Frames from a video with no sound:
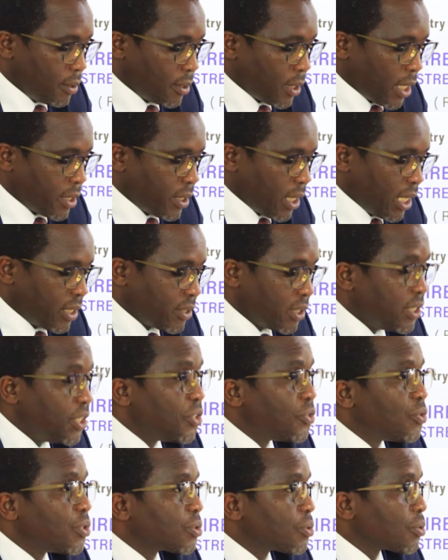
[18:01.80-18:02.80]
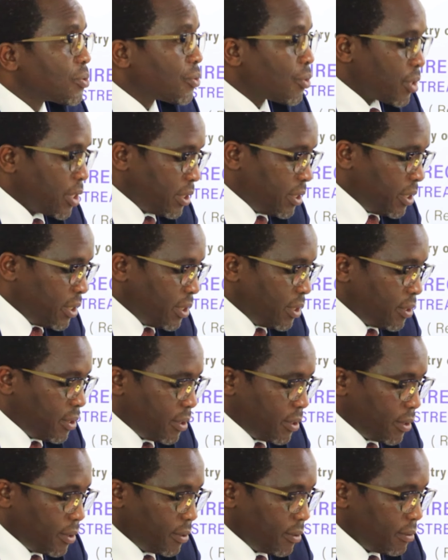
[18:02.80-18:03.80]
such as the district
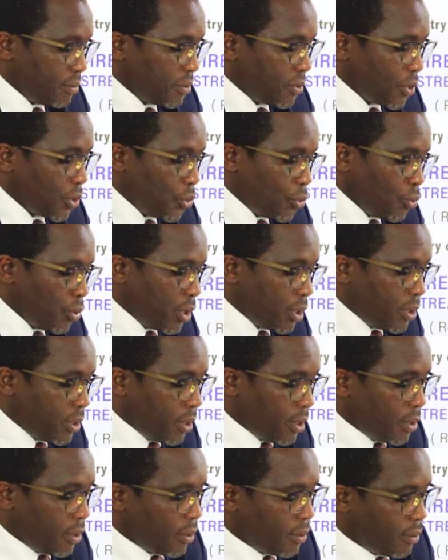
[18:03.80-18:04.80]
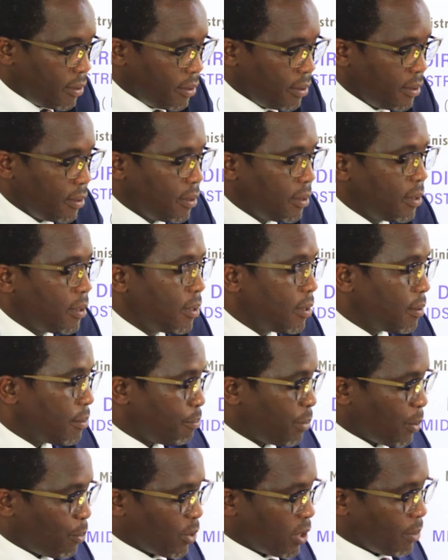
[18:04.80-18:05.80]
authorities, security,
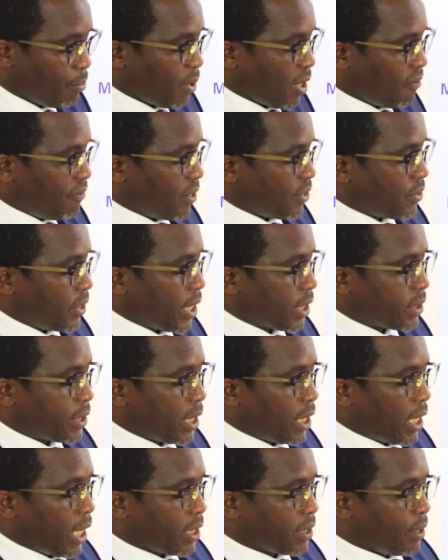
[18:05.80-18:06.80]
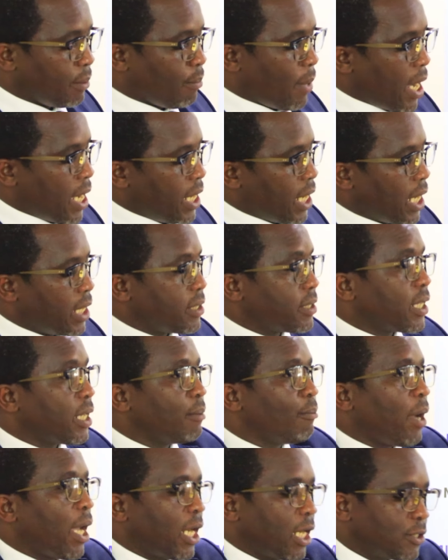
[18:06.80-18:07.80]
people in the private sector, like the miners
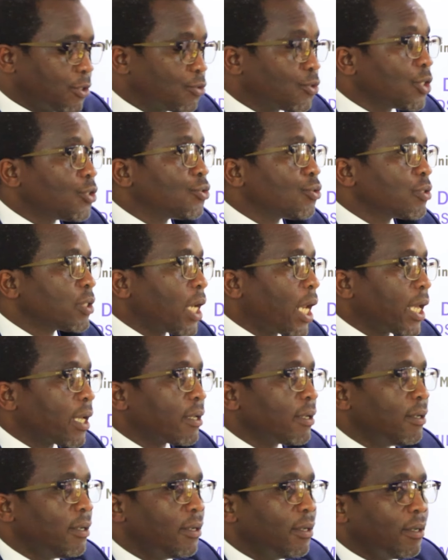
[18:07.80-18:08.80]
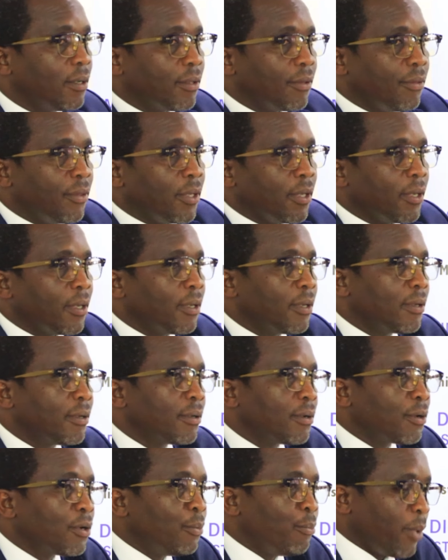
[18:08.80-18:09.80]
and miners associations, like the
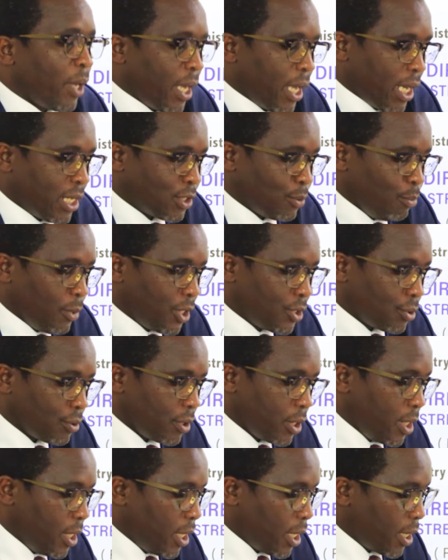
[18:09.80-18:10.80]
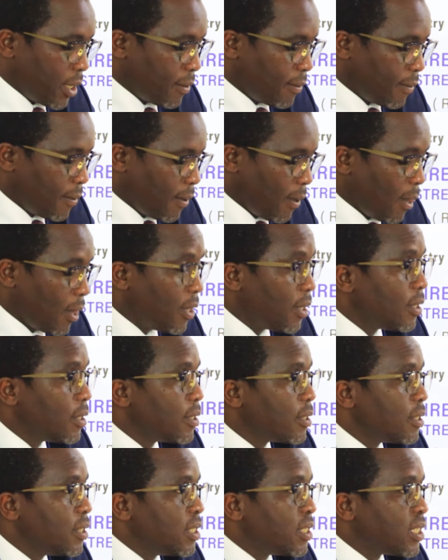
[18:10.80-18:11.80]
Lord Mayor has mentioned here,
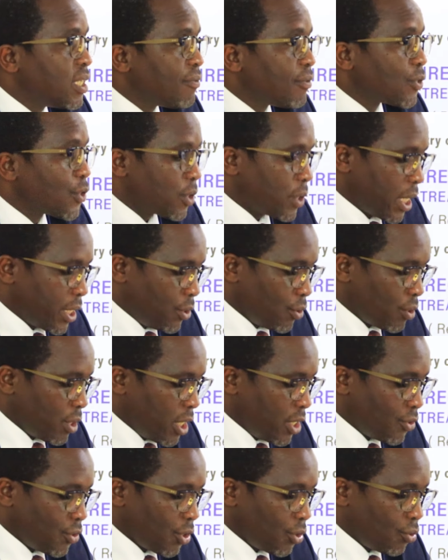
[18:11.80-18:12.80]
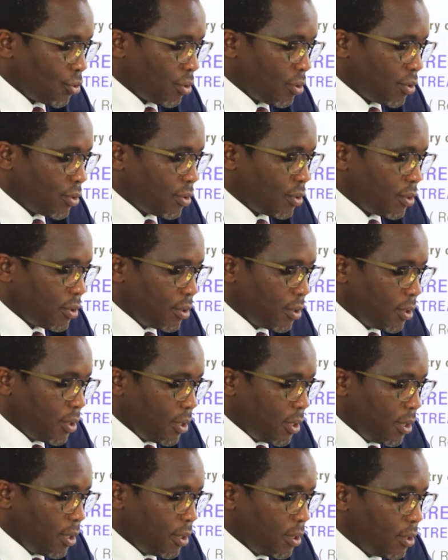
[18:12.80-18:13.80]
the civil society organizations,
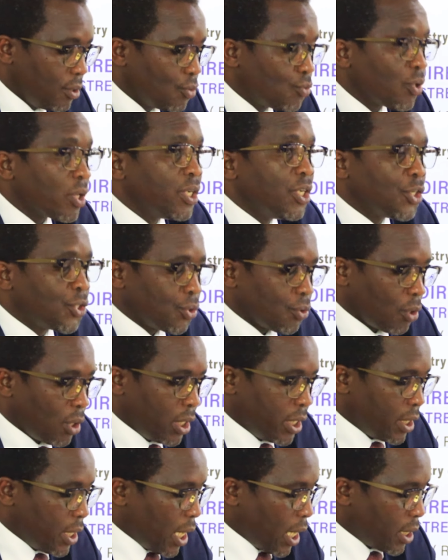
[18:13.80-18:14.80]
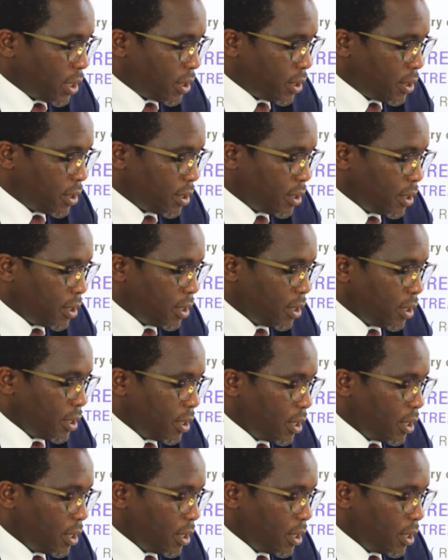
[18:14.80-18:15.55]
traditional leaders,